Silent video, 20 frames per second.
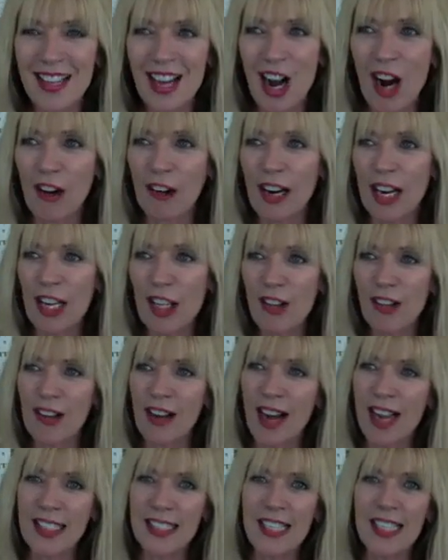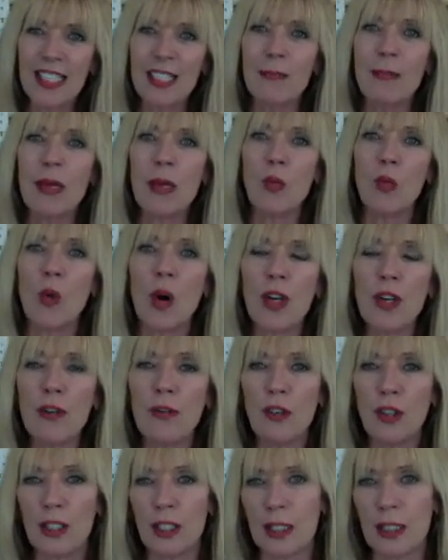All right, you guys, it's been
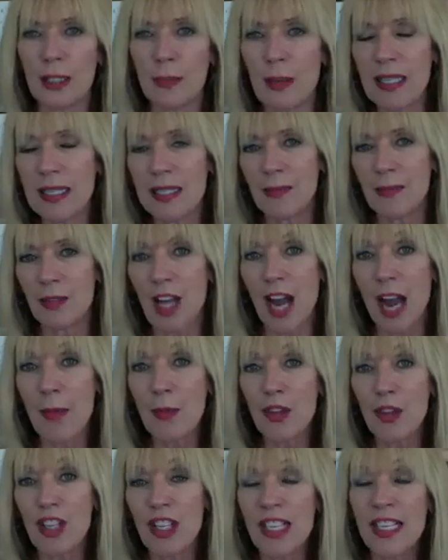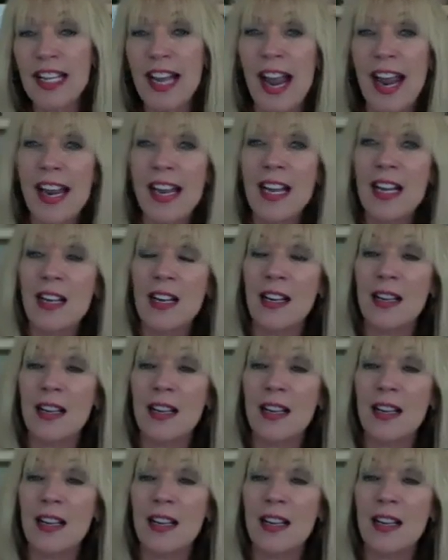wonderful to spend some time with you today.